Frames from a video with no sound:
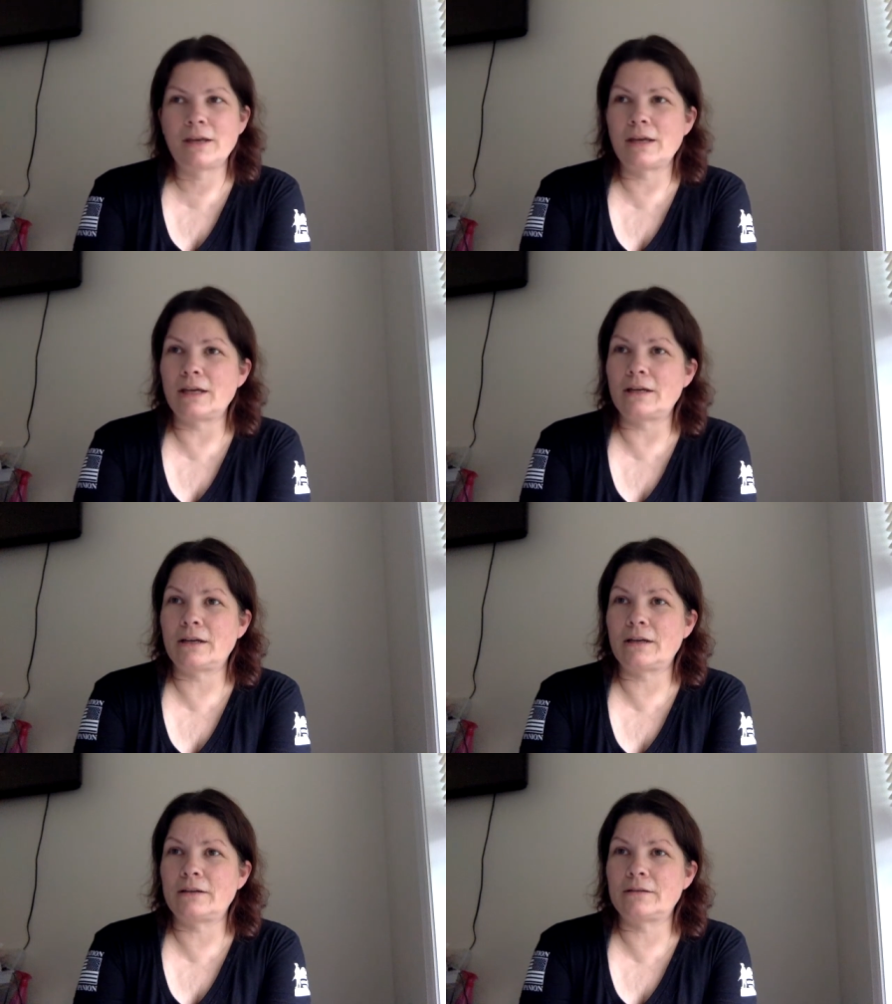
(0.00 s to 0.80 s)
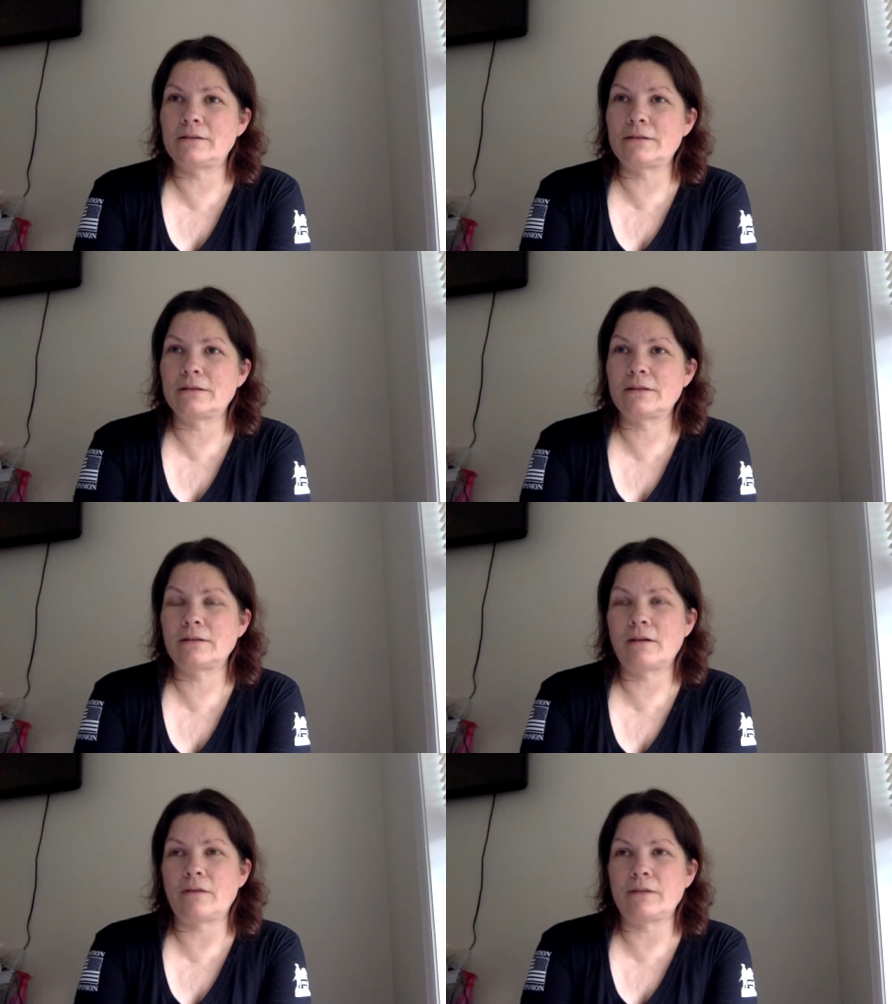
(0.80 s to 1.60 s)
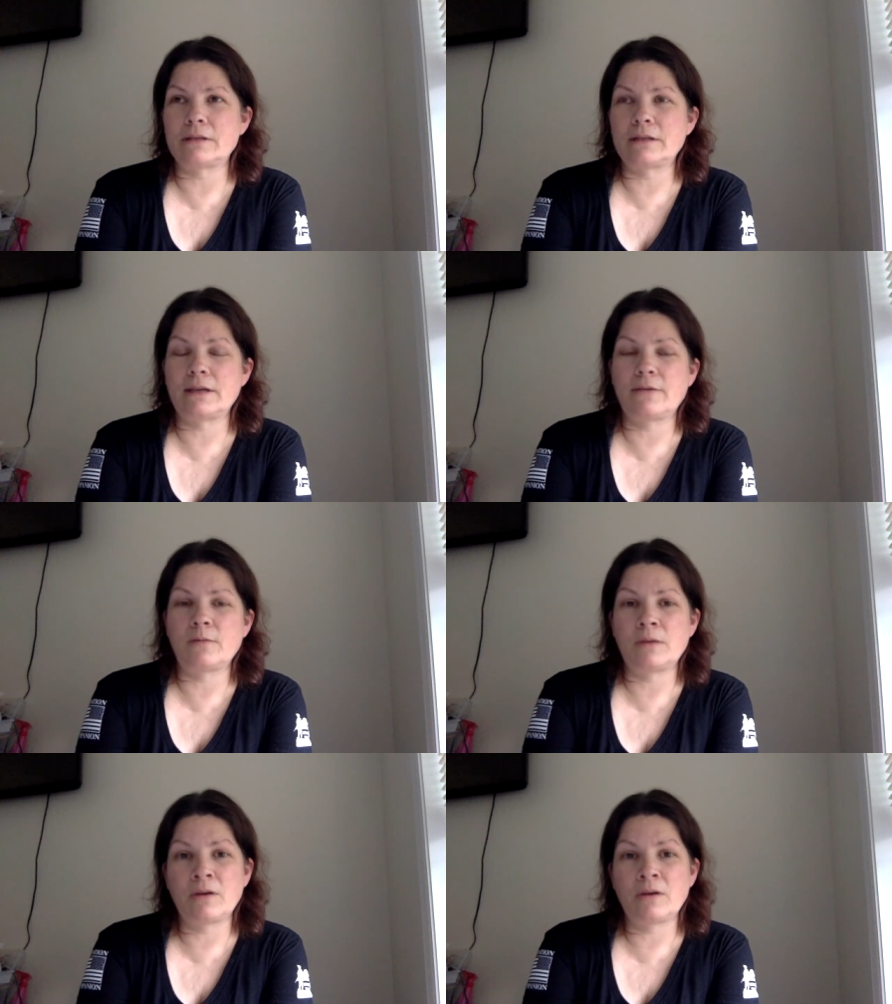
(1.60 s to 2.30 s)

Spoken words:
and obviously giving me